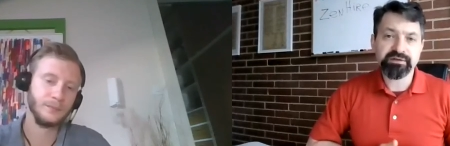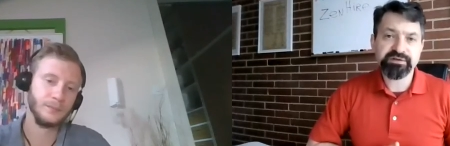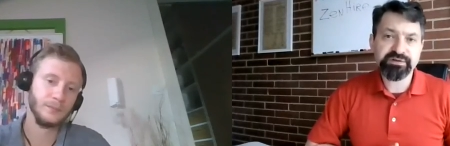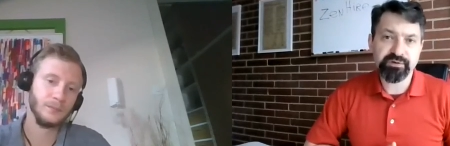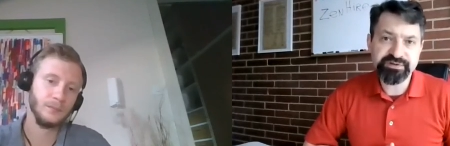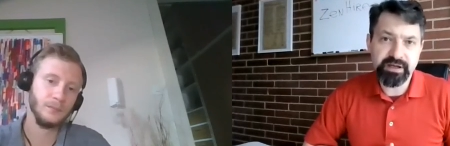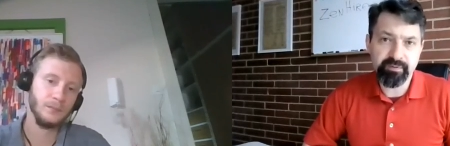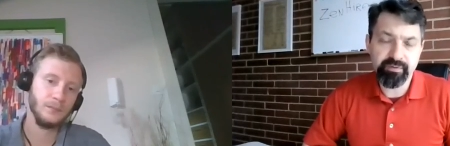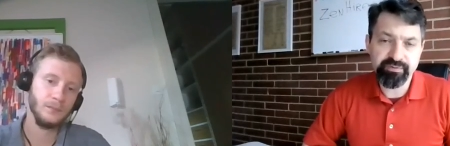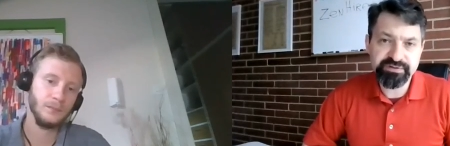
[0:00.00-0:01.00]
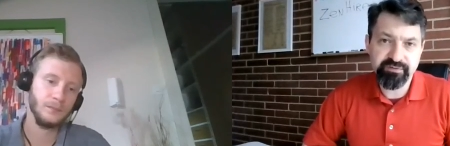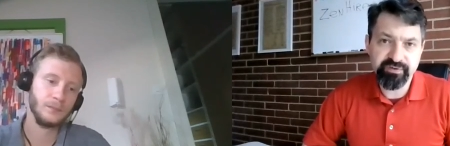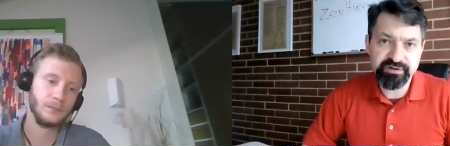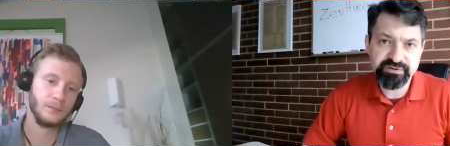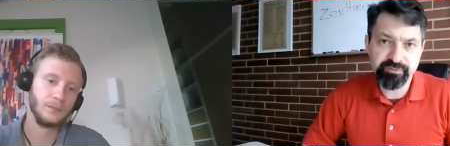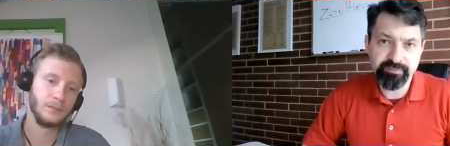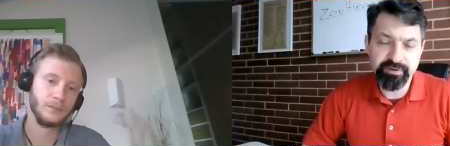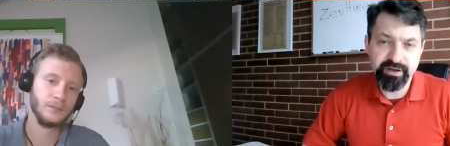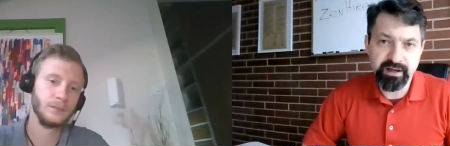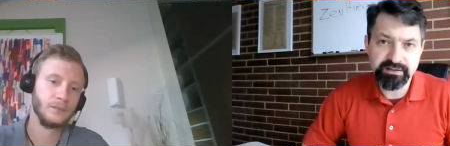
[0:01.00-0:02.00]
Speaker 1: And so some of those differences could
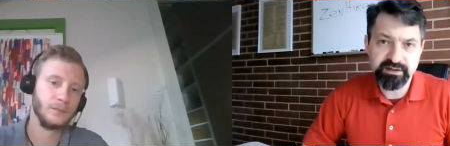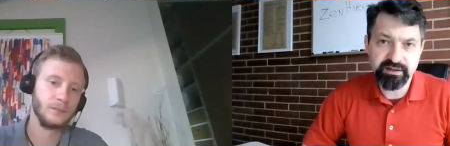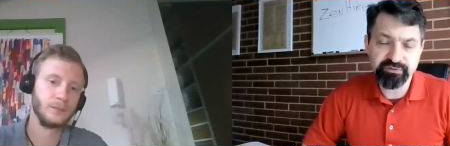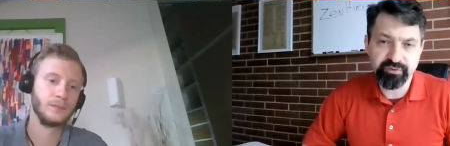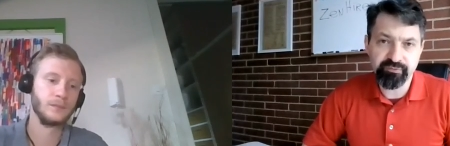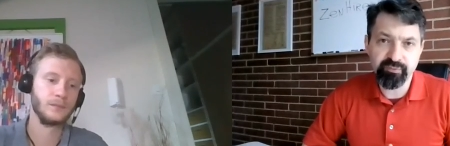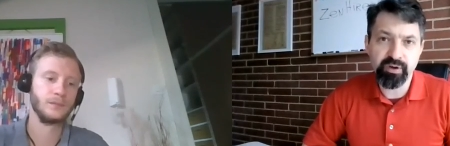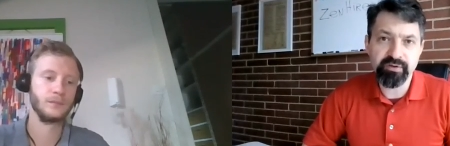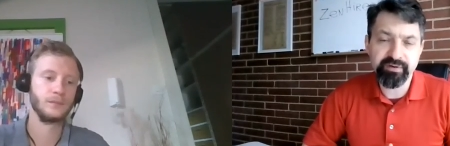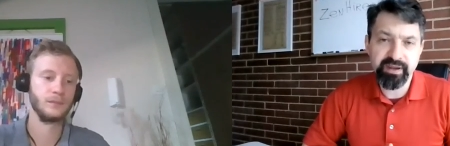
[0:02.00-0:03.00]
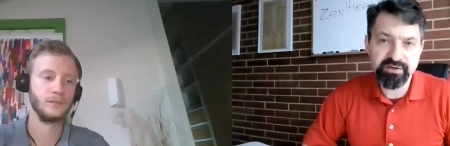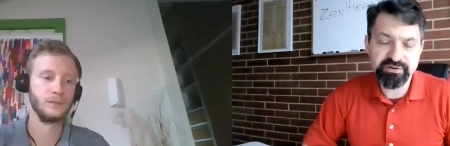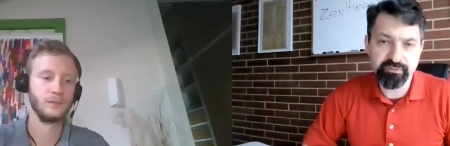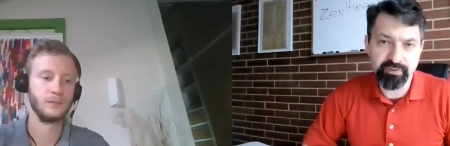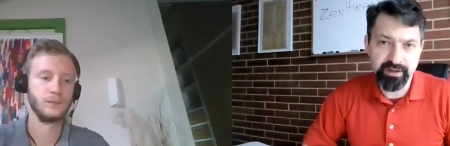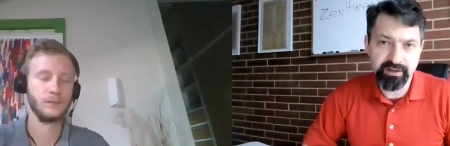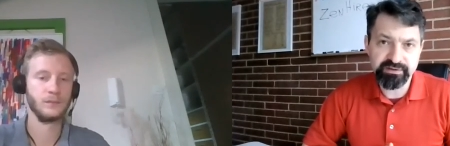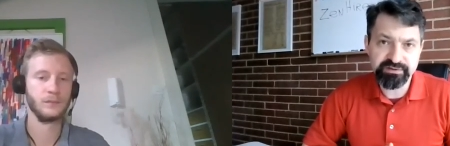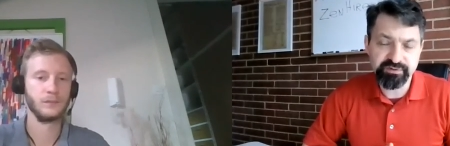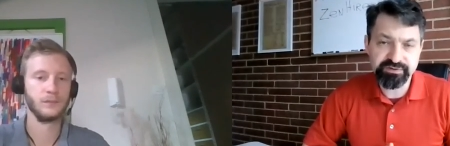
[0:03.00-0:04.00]
be not uh, sort of qualification related.